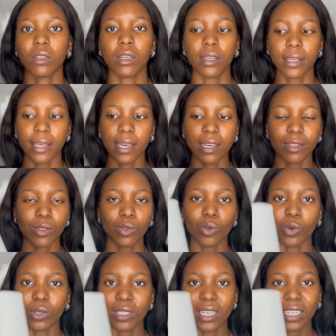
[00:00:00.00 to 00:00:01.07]
Yeah,
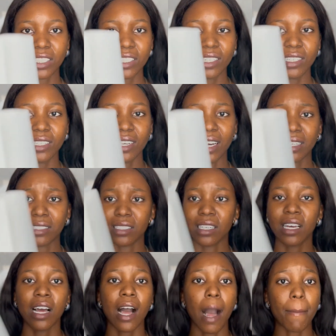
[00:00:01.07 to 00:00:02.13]
so it's actually
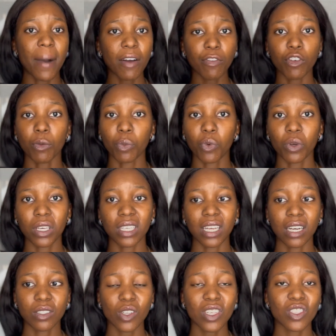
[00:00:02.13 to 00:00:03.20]
handy. Apart from cooking, I
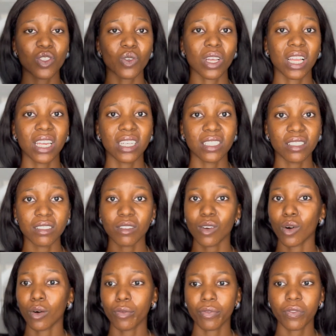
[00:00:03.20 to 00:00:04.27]
also use to clean
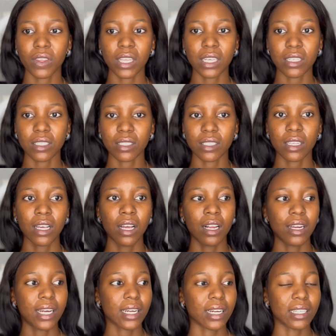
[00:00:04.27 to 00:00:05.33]
off things
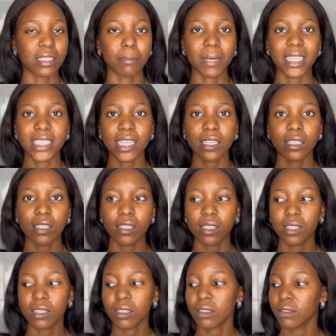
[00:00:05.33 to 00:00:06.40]
like an
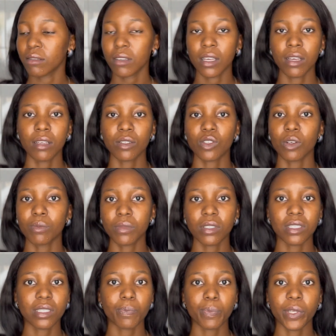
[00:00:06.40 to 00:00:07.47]
emergency, something
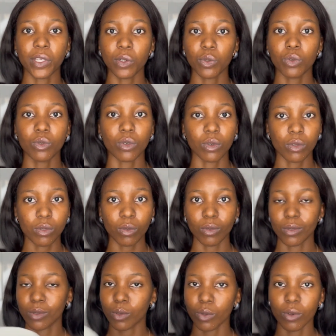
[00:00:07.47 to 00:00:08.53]
spilled or
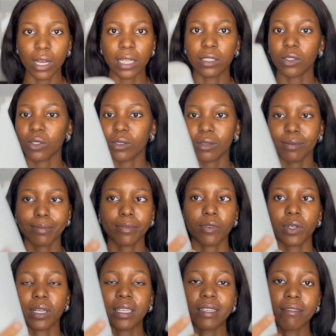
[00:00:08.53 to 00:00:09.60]
so I just
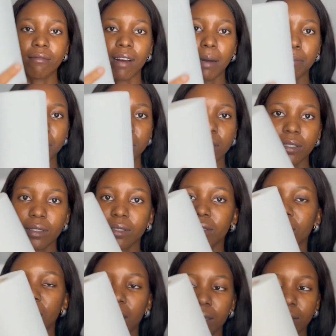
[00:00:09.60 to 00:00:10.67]
quickly grab this
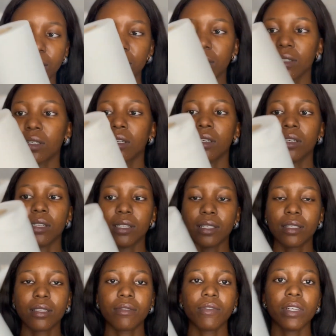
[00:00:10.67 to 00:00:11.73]
and
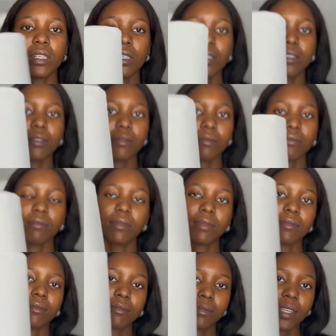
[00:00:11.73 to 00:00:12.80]
it's really
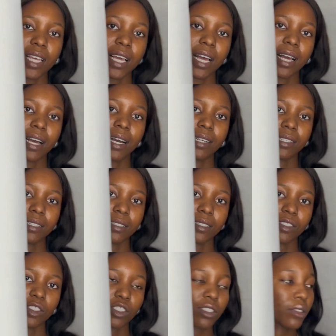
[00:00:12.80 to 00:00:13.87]
an
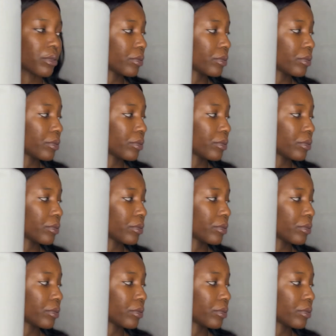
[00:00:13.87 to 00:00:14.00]
essential.